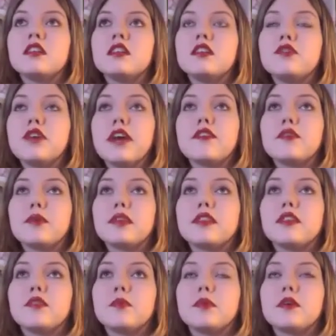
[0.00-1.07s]
If you haven't read
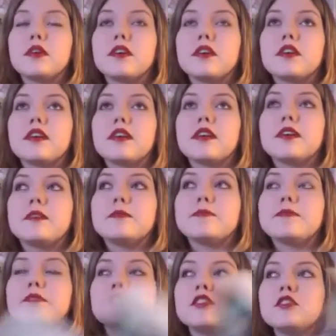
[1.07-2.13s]
this book,
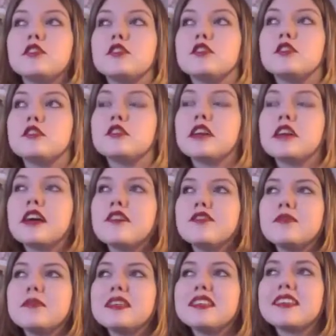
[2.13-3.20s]
you have
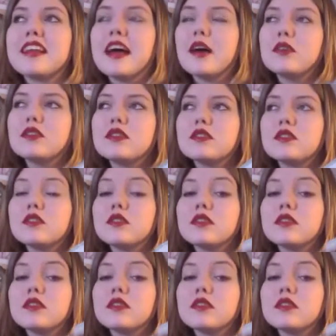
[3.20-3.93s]
missed out,